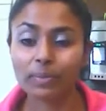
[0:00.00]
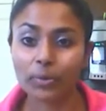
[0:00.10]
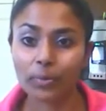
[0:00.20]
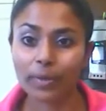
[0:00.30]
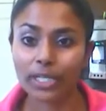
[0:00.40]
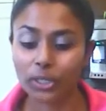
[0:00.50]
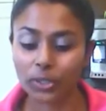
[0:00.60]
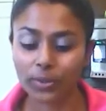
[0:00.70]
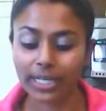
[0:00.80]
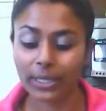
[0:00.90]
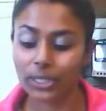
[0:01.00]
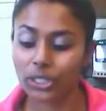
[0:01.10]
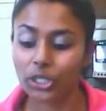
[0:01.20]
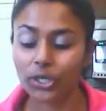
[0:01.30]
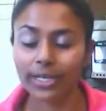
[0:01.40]
to be with my children on
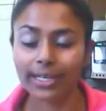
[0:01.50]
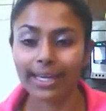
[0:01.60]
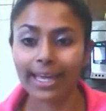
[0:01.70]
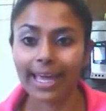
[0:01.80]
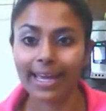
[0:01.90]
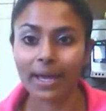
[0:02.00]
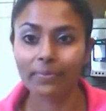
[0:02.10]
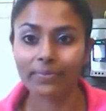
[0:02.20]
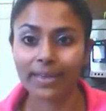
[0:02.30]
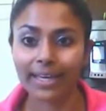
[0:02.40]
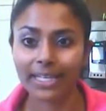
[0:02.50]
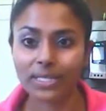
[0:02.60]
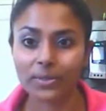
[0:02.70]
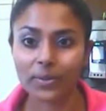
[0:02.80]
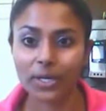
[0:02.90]
this journey, and I
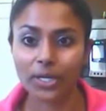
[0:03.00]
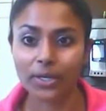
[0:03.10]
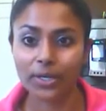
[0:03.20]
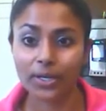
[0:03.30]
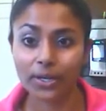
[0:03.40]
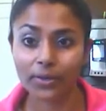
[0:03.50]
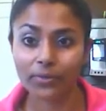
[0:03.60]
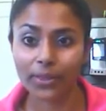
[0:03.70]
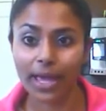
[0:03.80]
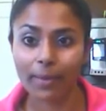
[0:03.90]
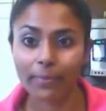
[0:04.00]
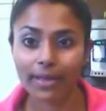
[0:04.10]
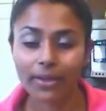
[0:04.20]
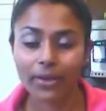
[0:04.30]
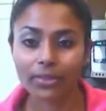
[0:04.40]
get to cook for
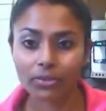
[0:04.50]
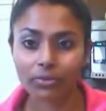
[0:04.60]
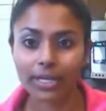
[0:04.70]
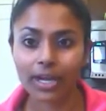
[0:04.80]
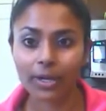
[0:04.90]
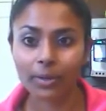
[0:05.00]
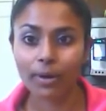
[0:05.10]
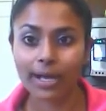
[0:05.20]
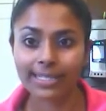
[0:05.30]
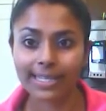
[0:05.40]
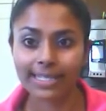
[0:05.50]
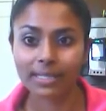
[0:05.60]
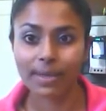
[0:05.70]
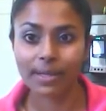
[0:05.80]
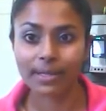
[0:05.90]
them 3
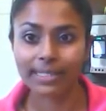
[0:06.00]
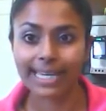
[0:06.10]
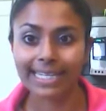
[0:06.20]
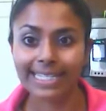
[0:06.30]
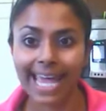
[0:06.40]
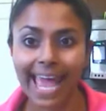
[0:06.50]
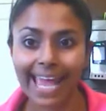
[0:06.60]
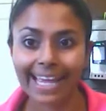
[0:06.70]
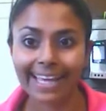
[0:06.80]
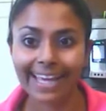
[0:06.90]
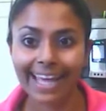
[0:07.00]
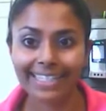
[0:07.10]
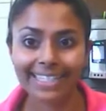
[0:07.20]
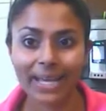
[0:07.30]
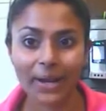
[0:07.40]
unprocessed meals a day.
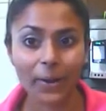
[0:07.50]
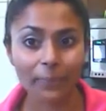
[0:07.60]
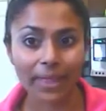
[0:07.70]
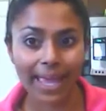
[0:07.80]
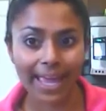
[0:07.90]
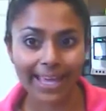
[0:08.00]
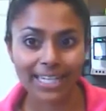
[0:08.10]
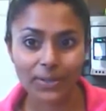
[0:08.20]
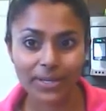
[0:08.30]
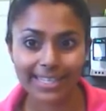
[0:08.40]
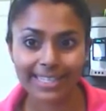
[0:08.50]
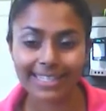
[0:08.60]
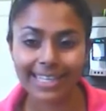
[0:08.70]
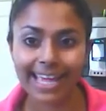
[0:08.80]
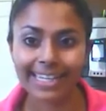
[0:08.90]
And I hope they enjoy
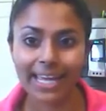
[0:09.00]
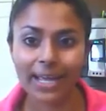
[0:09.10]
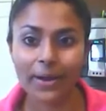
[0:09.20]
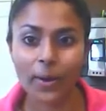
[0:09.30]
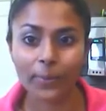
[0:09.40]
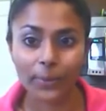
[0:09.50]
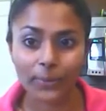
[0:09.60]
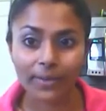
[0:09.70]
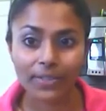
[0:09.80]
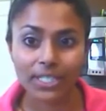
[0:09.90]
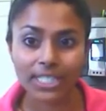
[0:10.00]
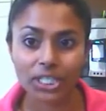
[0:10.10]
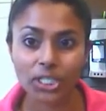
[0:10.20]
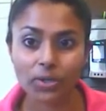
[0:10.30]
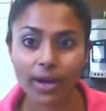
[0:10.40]
this, and I hope you give this
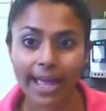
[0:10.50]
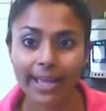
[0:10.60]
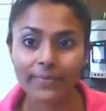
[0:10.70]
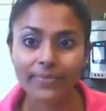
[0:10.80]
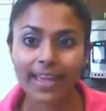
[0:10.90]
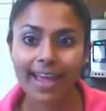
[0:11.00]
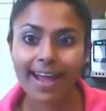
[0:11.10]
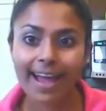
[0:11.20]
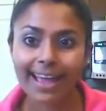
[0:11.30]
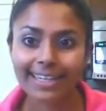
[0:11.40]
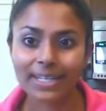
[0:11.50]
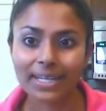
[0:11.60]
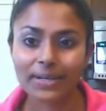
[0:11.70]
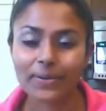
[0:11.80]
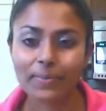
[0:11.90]
dish a try,
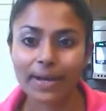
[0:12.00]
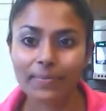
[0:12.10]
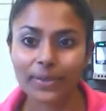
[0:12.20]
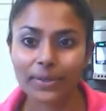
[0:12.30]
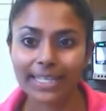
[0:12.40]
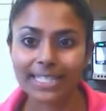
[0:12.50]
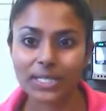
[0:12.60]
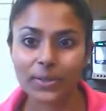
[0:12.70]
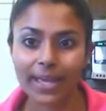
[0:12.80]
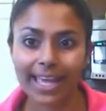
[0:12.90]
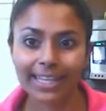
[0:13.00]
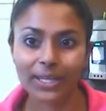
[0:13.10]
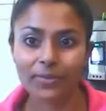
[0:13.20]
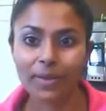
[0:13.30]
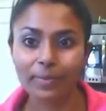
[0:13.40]
and I hope your kids enjoy it
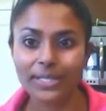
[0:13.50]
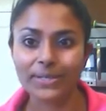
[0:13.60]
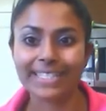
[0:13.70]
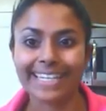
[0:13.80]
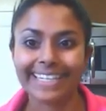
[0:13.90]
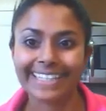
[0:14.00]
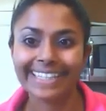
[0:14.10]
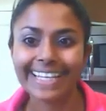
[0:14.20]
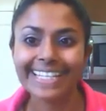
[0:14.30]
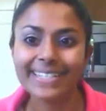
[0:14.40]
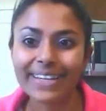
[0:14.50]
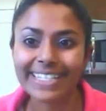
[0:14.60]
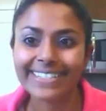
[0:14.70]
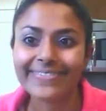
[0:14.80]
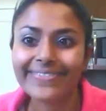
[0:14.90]
and that your family enjoys it. Thanks so
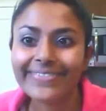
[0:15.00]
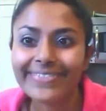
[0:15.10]
much.